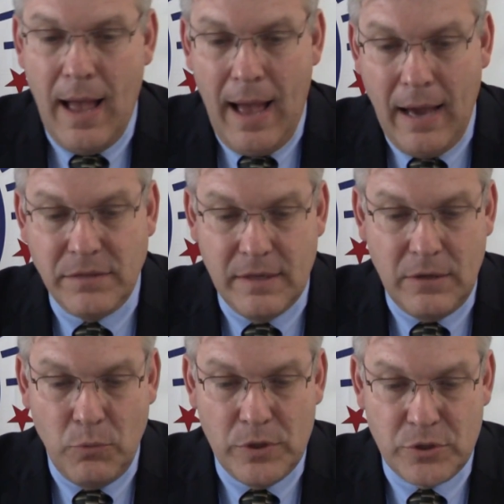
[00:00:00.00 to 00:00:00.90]
I
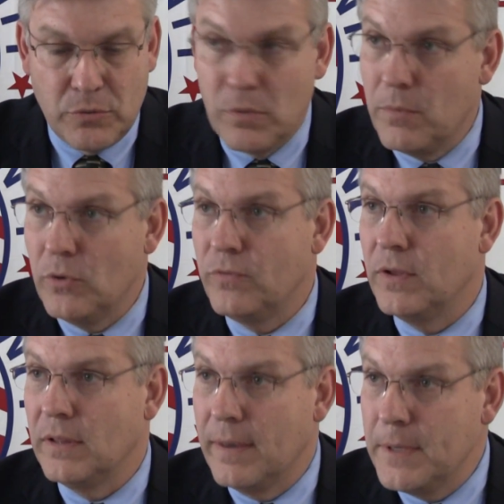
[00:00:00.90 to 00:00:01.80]
think we should remove
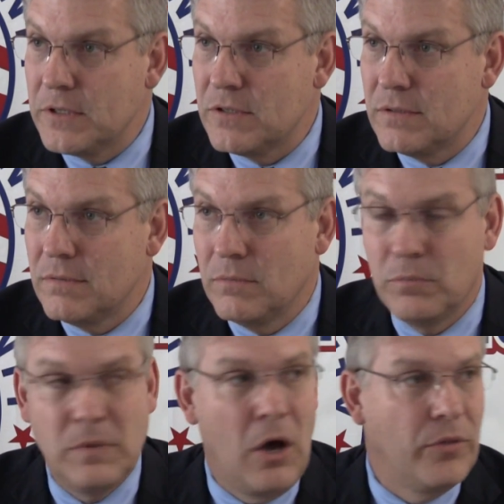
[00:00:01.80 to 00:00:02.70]
the limits,
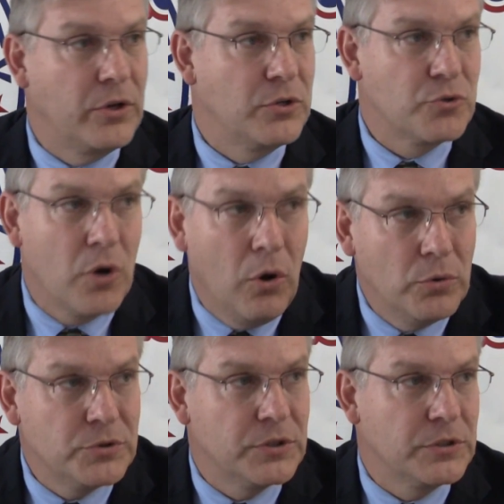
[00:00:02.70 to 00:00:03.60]
all the
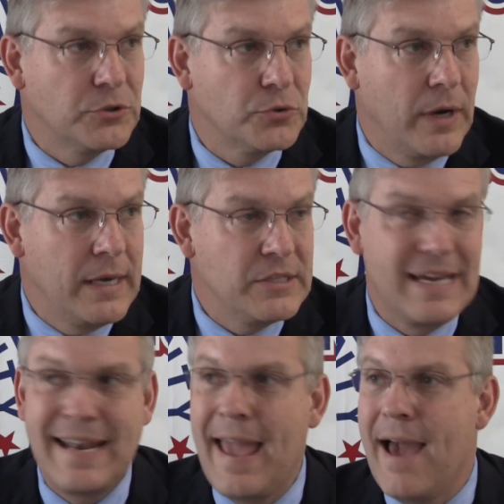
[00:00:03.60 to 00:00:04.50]
controls, the constraints,
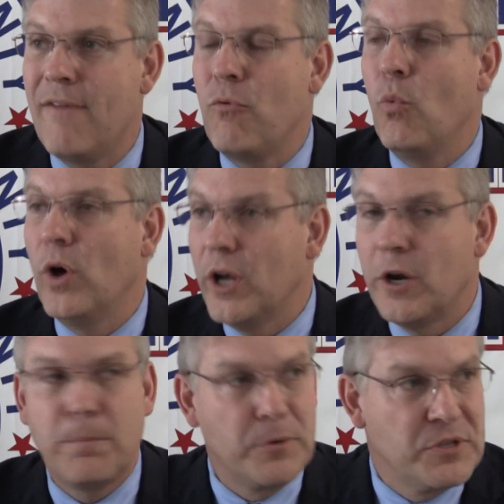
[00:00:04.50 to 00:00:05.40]
and have
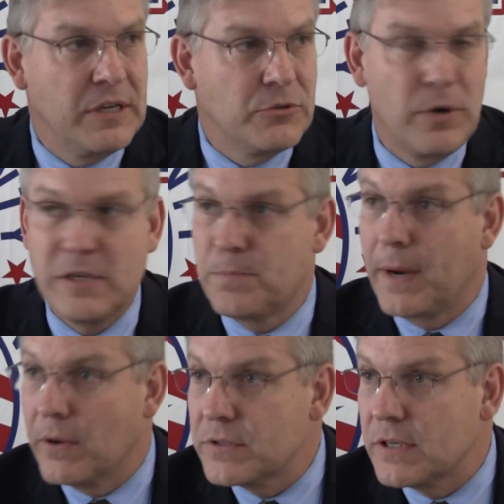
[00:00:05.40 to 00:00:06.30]
100%
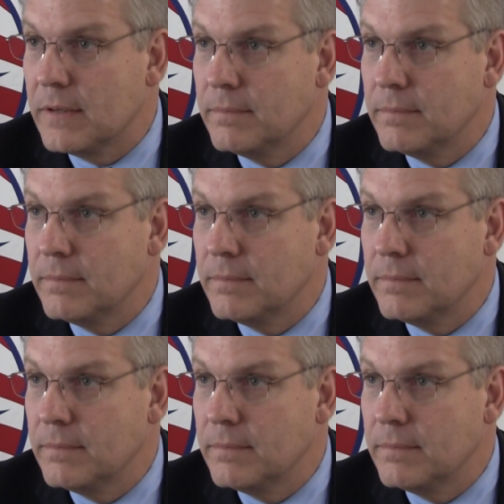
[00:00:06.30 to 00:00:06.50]
transparency.